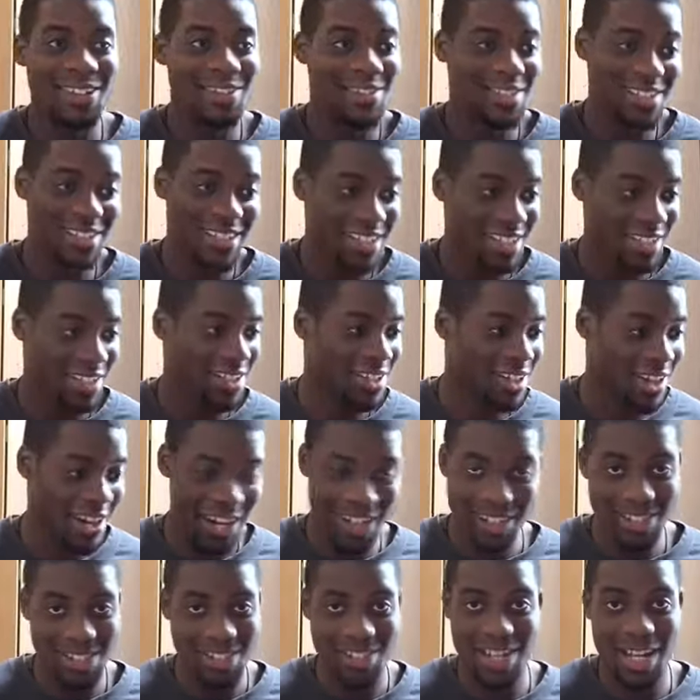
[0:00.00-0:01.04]
I was thinking, all
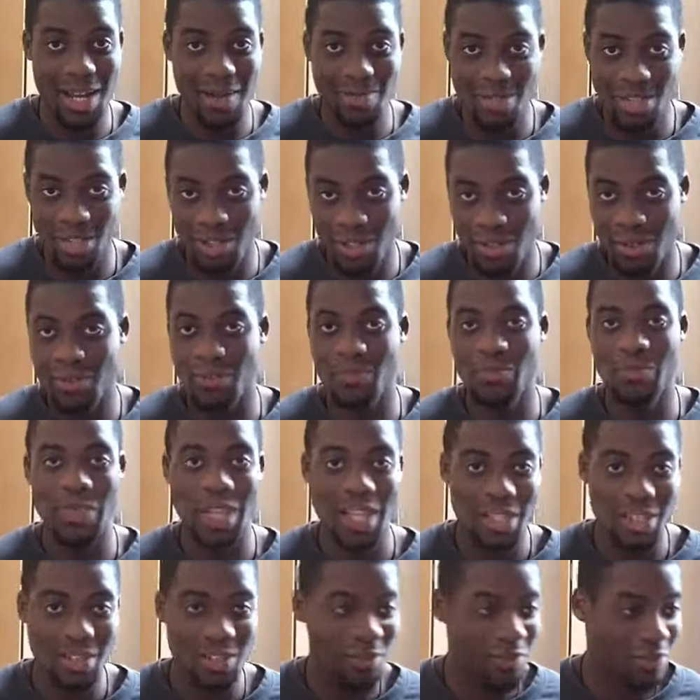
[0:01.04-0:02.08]
right, time to go.
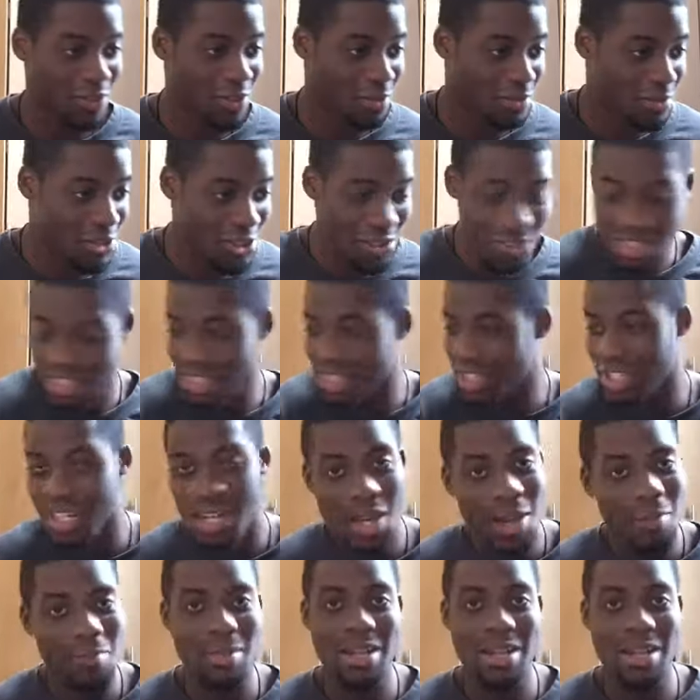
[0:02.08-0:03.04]
Thank you for the opportunity.